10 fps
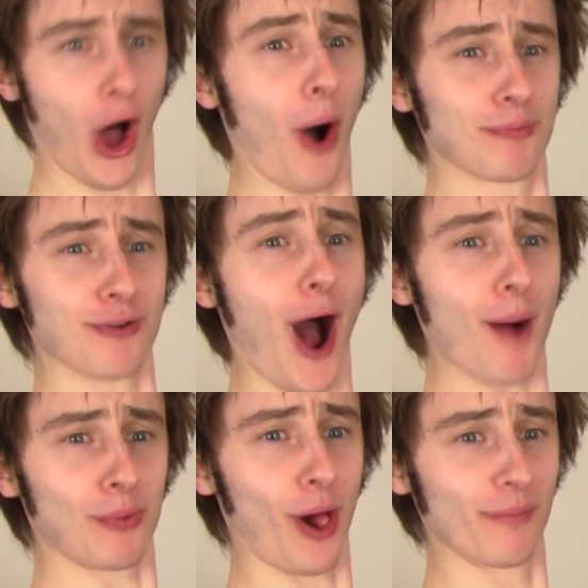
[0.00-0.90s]
No
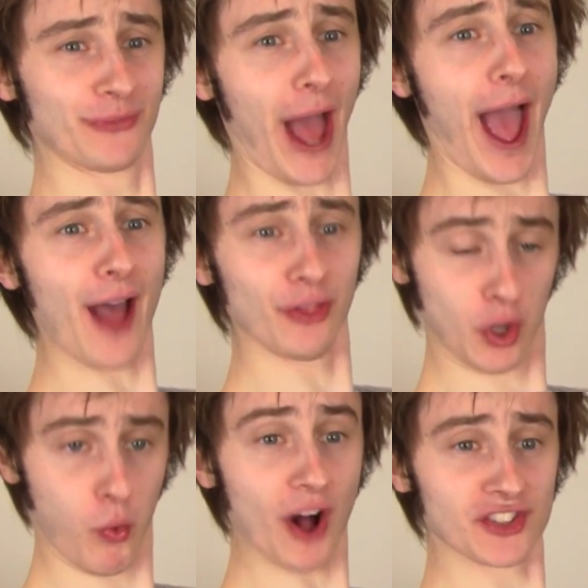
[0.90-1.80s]
problem, Dan!
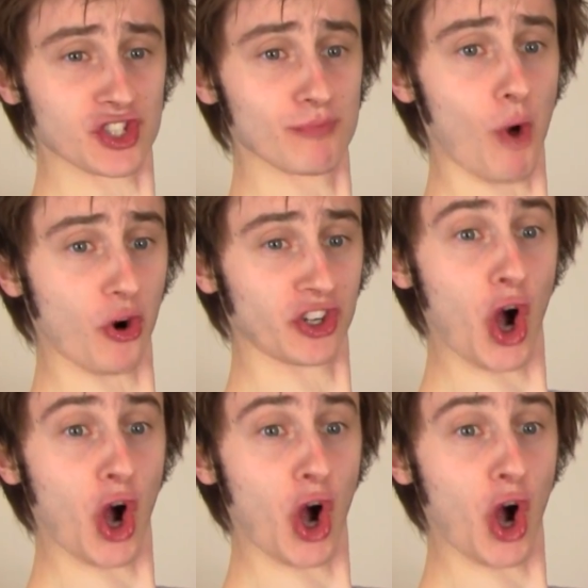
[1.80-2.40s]
You want some more